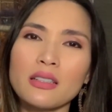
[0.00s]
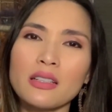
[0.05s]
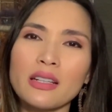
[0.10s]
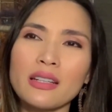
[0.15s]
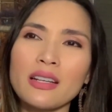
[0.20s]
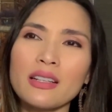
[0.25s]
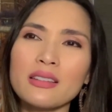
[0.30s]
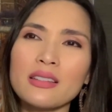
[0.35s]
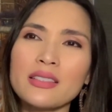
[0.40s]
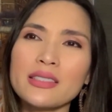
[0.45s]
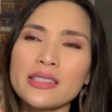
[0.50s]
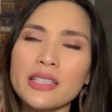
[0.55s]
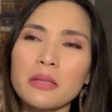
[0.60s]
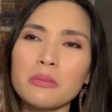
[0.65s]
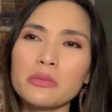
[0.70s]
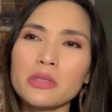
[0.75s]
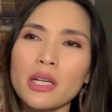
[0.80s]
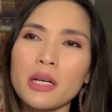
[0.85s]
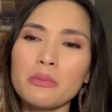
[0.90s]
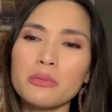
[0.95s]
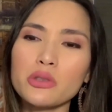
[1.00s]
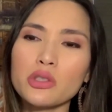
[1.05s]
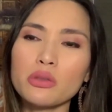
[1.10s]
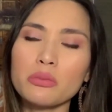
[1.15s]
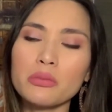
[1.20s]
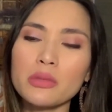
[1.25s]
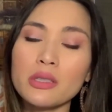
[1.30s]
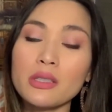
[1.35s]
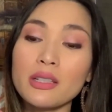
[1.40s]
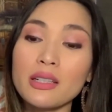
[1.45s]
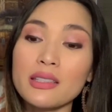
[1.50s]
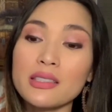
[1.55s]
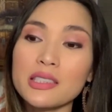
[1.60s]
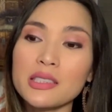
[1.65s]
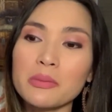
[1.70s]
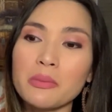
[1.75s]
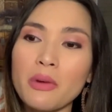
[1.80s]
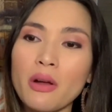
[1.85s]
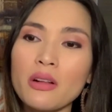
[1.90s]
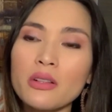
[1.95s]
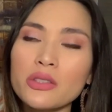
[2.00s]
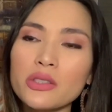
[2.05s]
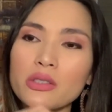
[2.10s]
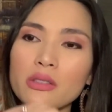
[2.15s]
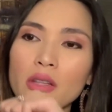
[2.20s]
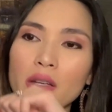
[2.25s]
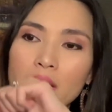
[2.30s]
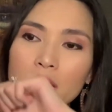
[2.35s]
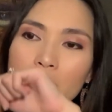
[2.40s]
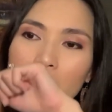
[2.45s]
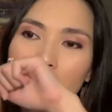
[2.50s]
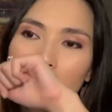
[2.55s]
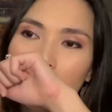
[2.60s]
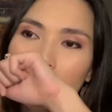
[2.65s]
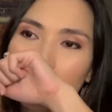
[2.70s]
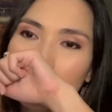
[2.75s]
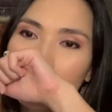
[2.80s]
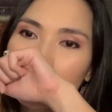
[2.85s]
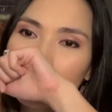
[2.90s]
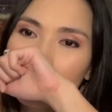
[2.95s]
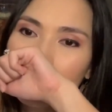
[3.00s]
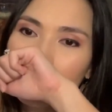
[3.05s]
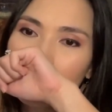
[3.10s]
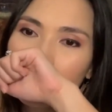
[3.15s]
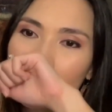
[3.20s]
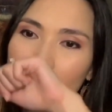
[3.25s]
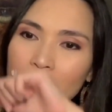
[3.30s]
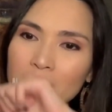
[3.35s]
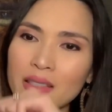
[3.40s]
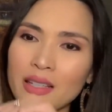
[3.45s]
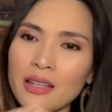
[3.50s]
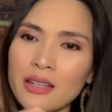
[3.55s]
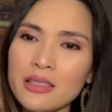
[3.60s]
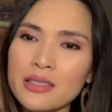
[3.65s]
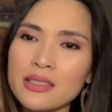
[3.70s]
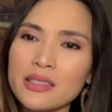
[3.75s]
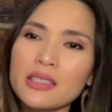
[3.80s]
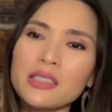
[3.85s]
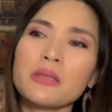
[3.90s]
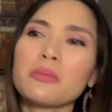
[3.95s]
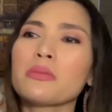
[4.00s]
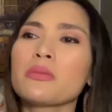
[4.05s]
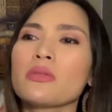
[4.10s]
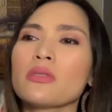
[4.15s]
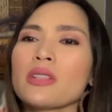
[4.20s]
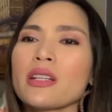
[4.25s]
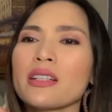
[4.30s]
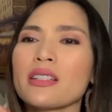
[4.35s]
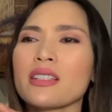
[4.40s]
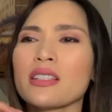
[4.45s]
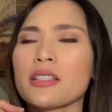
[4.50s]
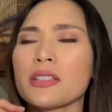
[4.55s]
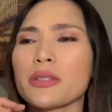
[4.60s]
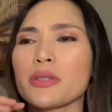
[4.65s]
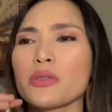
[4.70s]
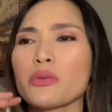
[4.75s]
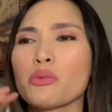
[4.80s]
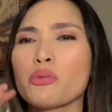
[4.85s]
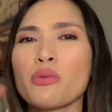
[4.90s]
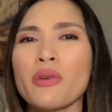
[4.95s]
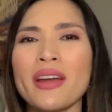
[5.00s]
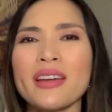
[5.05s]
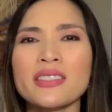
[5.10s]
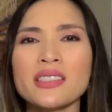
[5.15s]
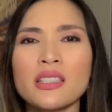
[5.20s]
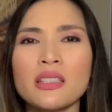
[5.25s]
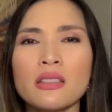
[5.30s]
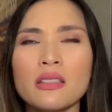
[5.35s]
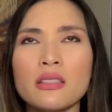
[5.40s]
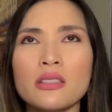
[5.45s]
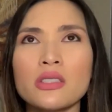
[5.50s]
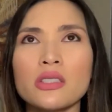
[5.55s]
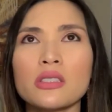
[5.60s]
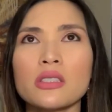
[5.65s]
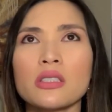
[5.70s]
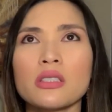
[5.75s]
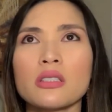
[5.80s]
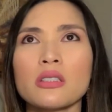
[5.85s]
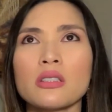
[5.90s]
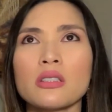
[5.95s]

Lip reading: And at the same time, to me, it smells like it has some like a resinous,